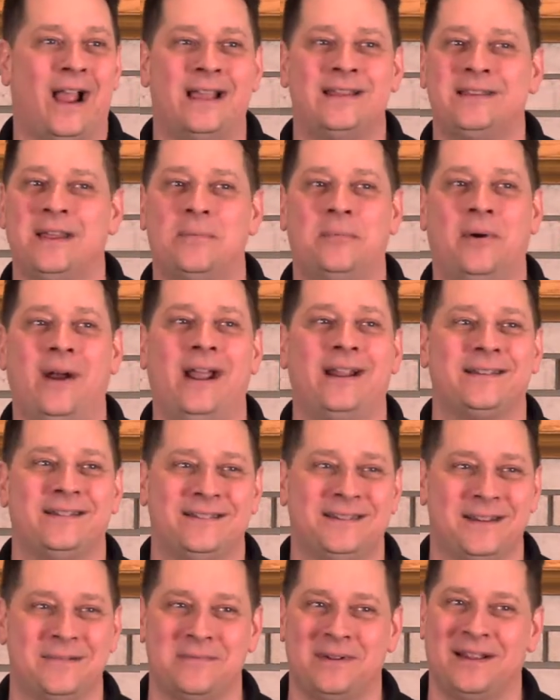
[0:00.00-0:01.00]
I say
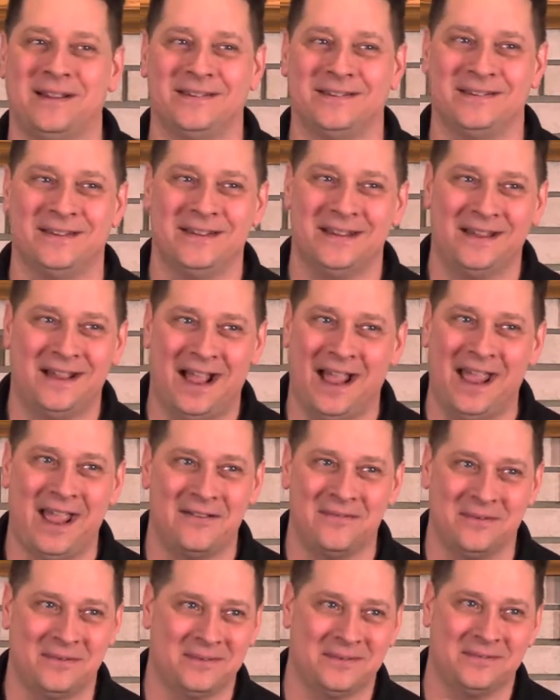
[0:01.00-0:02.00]
practicing because I
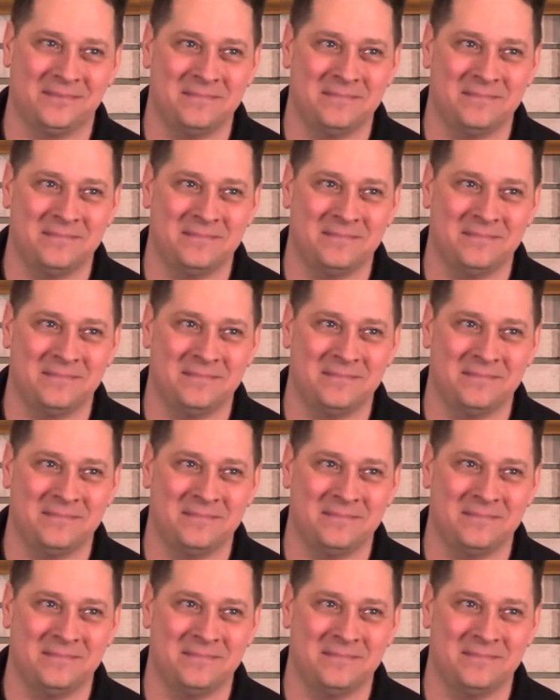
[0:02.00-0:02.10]
haven't